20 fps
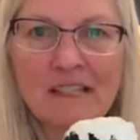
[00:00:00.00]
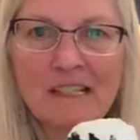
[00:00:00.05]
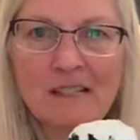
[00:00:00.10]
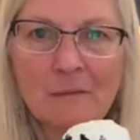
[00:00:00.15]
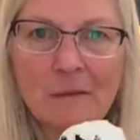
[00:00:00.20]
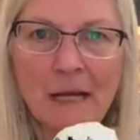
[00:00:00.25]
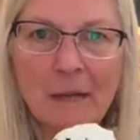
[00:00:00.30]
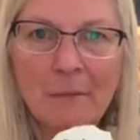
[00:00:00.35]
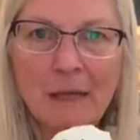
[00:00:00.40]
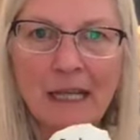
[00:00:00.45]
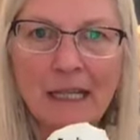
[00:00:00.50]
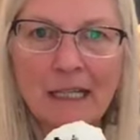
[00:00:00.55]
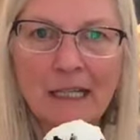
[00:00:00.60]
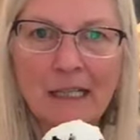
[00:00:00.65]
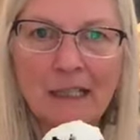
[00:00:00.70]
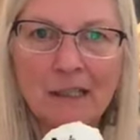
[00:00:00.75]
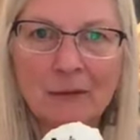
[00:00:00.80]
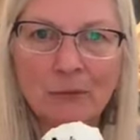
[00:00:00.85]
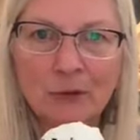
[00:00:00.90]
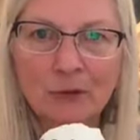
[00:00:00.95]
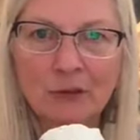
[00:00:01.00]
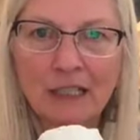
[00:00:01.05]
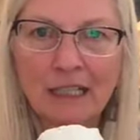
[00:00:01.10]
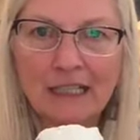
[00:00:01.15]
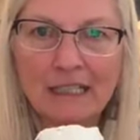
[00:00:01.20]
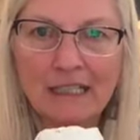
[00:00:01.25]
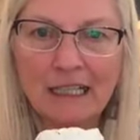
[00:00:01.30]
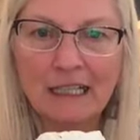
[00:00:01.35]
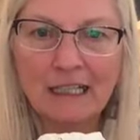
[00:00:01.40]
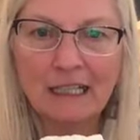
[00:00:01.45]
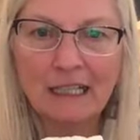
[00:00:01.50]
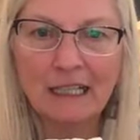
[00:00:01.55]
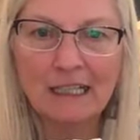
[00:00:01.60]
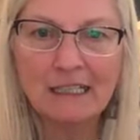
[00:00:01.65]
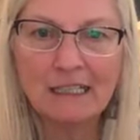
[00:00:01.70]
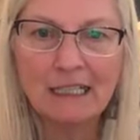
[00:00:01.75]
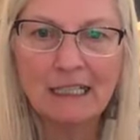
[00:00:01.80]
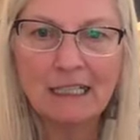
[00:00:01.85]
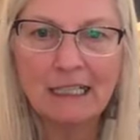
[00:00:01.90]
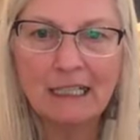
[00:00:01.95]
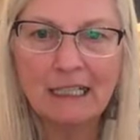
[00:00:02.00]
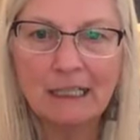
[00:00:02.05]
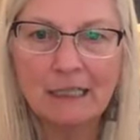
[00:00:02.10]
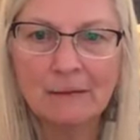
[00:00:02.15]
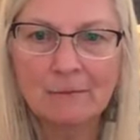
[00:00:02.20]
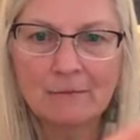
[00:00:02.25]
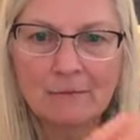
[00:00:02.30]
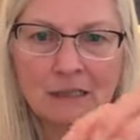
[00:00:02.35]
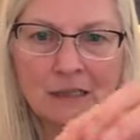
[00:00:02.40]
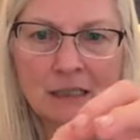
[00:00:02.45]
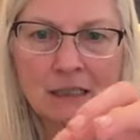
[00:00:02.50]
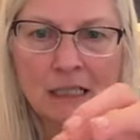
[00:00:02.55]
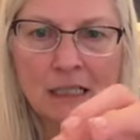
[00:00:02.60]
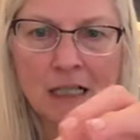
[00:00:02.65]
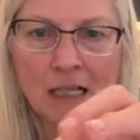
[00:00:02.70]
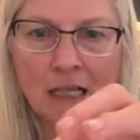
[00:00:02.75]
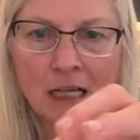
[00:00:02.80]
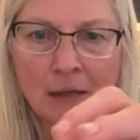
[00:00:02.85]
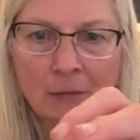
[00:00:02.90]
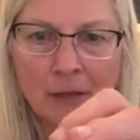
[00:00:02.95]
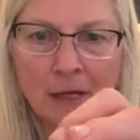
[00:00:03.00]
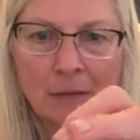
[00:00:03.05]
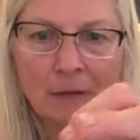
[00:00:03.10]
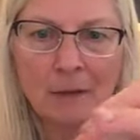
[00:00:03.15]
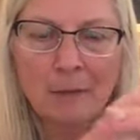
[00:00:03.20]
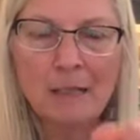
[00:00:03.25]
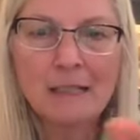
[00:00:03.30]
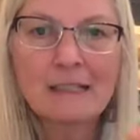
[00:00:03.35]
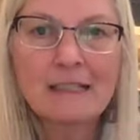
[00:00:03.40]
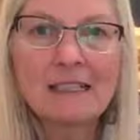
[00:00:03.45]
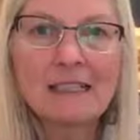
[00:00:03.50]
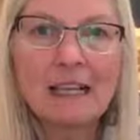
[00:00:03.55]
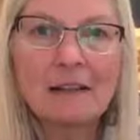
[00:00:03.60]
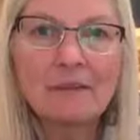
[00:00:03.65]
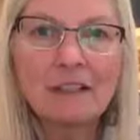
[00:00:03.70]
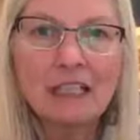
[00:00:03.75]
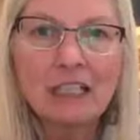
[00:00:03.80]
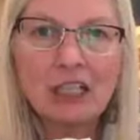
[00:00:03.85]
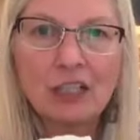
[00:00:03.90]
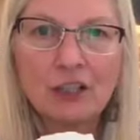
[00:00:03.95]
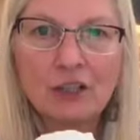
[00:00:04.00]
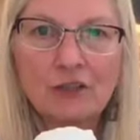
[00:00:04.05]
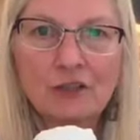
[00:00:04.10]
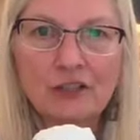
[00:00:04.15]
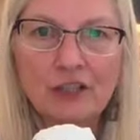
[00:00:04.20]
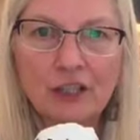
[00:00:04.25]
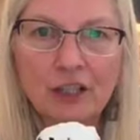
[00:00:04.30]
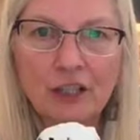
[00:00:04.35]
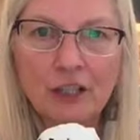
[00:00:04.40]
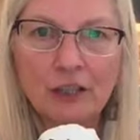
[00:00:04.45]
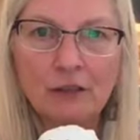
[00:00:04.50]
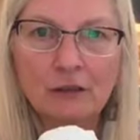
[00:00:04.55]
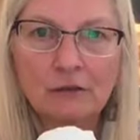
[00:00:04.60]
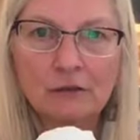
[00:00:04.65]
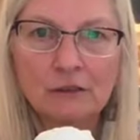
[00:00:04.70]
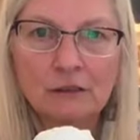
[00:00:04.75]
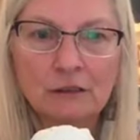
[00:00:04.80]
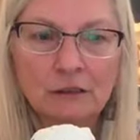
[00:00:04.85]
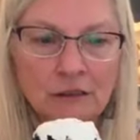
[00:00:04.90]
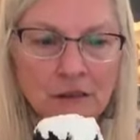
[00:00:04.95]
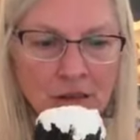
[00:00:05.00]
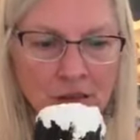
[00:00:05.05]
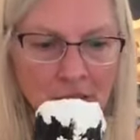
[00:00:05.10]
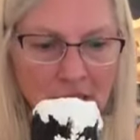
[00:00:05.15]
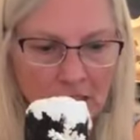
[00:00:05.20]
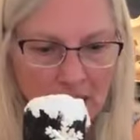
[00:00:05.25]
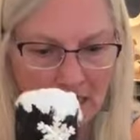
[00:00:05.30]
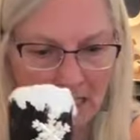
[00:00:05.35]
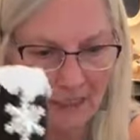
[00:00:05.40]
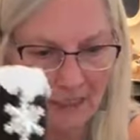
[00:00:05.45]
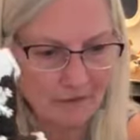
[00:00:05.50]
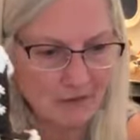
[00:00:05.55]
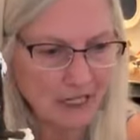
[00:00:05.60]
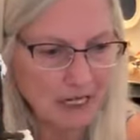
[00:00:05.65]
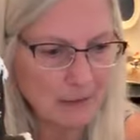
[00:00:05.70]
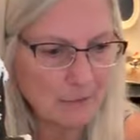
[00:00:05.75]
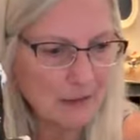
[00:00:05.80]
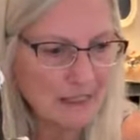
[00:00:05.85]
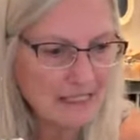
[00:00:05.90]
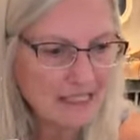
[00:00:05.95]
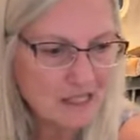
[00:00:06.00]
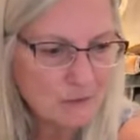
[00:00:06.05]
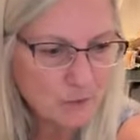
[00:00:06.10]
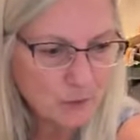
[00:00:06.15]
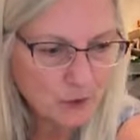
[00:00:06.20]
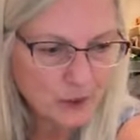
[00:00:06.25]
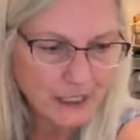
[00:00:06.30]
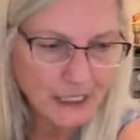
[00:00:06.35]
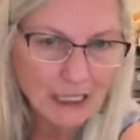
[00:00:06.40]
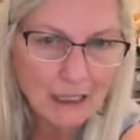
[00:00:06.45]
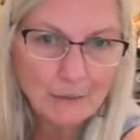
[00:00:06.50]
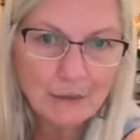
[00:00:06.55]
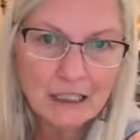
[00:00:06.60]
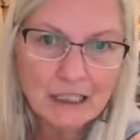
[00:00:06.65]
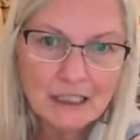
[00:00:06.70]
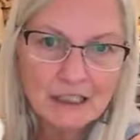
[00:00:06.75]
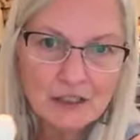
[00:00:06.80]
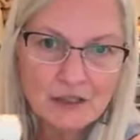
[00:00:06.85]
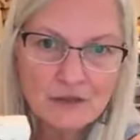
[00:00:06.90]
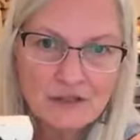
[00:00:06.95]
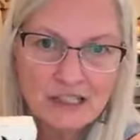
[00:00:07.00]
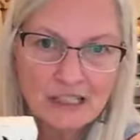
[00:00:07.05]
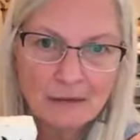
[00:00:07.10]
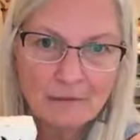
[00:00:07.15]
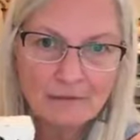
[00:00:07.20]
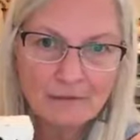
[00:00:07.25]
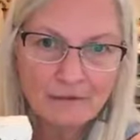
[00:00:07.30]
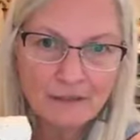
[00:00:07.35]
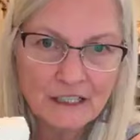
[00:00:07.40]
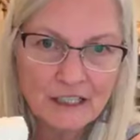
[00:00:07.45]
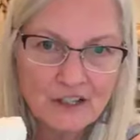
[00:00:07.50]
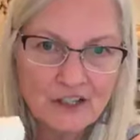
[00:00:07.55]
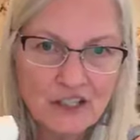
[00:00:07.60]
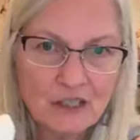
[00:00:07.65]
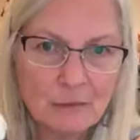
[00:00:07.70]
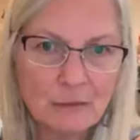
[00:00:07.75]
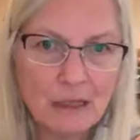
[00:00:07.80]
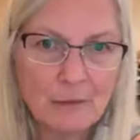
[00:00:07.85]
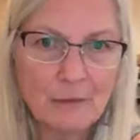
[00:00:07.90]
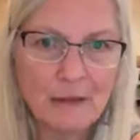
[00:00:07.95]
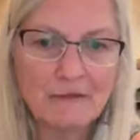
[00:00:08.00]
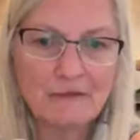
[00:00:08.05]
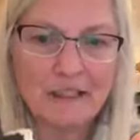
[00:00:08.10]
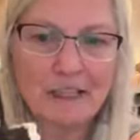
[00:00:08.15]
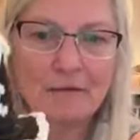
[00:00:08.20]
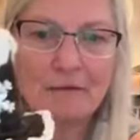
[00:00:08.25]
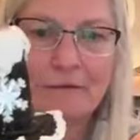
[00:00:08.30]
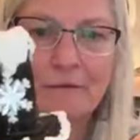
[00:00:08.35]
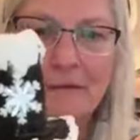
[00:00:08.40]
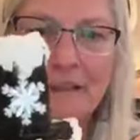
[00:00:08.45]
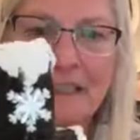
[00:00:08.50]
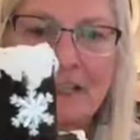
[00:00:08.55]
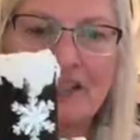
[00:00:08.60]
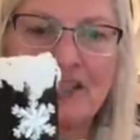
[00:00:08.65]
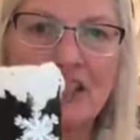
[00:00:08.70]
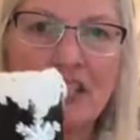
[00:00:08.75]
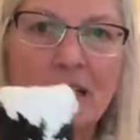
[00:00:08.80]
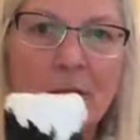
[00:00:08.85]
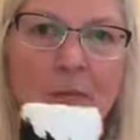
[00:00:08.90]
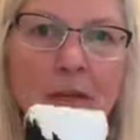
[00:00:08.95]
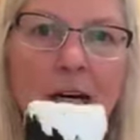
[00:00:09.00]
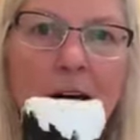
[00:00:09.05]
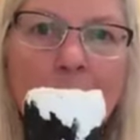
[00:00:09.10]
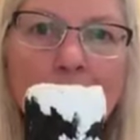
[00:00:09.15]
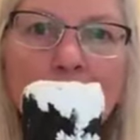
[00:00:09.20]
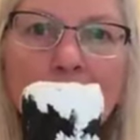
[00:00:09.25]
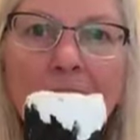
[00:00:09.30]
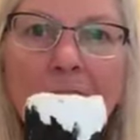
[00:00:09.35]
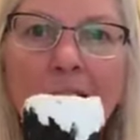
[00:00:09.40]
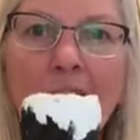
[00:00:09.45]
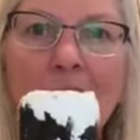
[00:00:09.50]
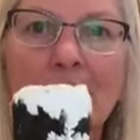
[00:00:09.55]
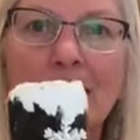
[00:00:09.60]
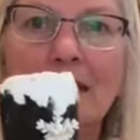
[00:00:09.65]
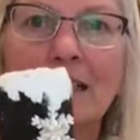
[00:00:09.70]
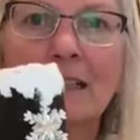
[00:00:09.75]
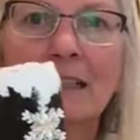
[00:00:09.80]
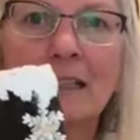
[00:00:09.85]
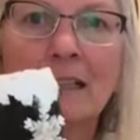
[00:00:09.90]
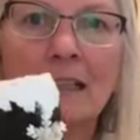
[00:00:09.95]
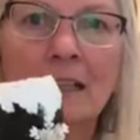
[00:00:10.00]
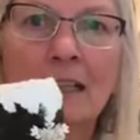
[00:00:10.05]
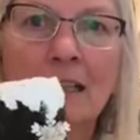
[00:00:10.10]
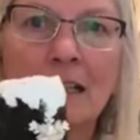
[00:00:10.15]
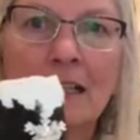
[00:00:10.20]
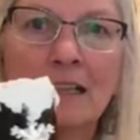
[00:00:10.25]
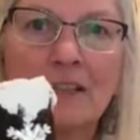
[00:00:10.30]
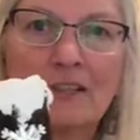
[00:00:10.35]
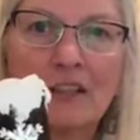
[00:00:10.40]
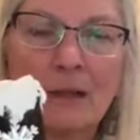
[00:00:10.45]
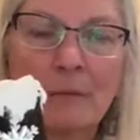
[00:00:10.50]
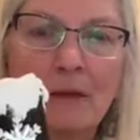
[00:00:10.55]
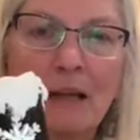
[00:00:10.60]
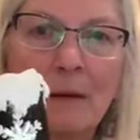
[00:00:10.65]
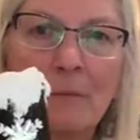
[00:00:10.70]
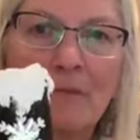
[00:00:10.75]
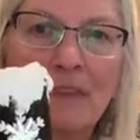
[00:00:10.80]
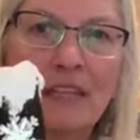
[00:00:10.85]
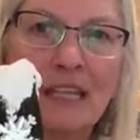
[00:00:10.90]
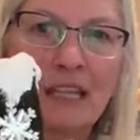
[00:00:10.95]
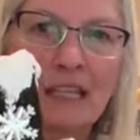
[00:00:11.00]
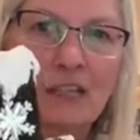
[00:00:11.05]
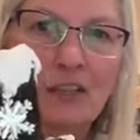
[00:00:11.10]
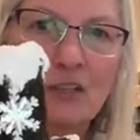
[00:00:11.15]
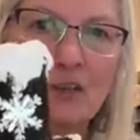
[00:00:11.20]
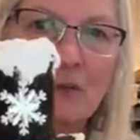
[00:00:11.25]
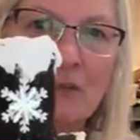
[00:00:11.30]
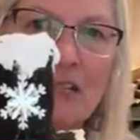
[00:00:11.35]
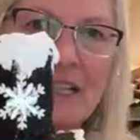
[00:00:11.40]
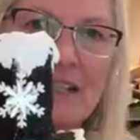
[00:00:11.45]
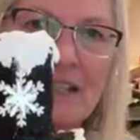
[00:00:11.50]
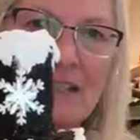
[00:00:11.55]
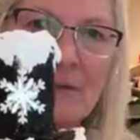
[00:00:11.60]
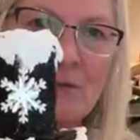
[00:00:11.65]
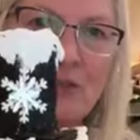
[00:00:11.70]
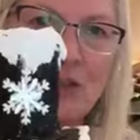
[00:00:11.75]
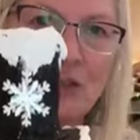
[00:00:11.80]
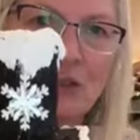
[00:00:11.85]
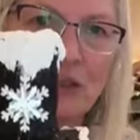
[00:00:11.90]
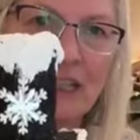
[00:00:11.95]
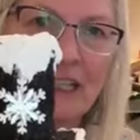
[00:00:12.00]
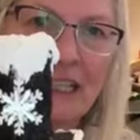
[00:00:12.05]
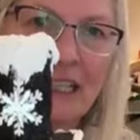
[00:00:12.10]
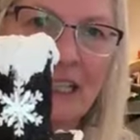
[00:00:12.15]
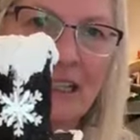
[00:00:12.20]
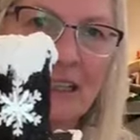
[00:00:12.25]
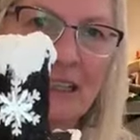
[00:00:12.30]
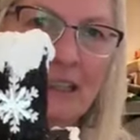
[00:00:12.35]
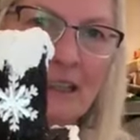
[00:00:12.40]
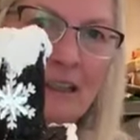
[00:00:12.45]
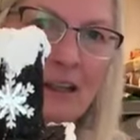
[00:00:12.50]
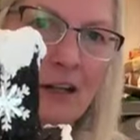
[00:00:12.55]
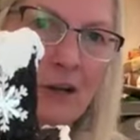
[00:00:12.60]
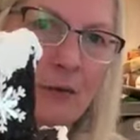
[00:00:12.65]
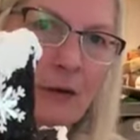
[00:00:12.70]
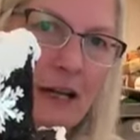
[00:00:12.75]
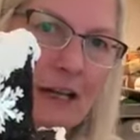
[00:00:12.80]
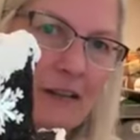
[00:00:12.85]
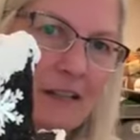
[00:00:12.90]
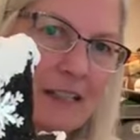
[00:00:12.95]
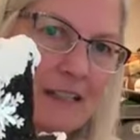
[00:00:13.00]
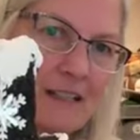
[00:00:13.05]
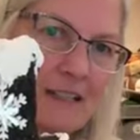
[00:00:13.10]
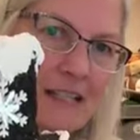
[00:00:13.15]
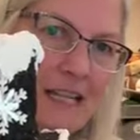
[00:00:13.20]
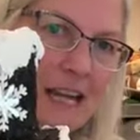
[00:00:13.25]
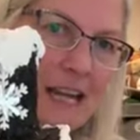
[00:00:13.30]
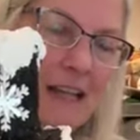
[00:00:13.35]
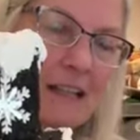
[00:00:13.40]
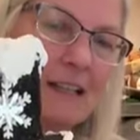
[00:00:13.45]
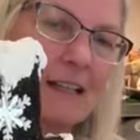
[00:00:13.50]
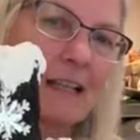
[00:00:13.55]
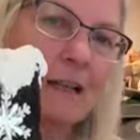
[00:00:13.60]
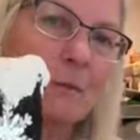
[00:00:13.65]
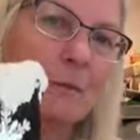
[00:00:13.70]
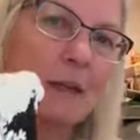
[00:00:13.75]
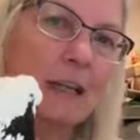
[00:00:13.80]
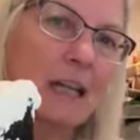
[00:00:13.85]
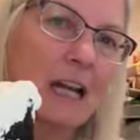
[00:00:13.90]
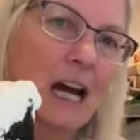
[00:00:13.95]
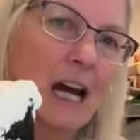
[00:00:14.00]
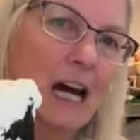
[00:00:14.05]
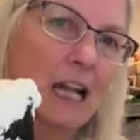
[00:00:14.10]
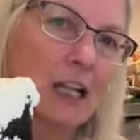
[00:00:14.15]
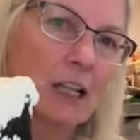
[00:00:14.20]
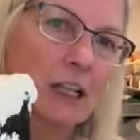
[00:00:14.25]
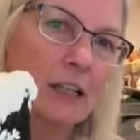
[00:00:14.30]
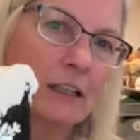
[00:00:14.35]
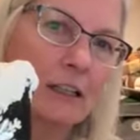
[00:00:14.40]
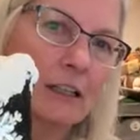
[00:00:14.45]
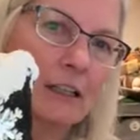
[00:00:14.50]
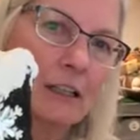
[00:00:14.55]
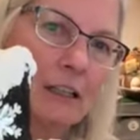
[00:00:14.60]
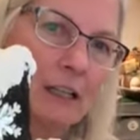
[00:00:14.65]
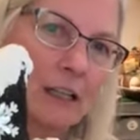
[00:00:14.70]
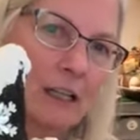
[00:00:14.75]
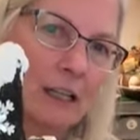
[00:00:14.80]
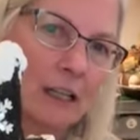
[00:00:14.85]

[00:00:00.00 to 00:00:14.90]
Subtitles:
This is my man on the moon I did. I did him probably about 7 years ago. I've got my spring. I'm going to do something, finish him up. I've never finished him up yet. So I'm thinking doing some tooling around his neck, like a big collar,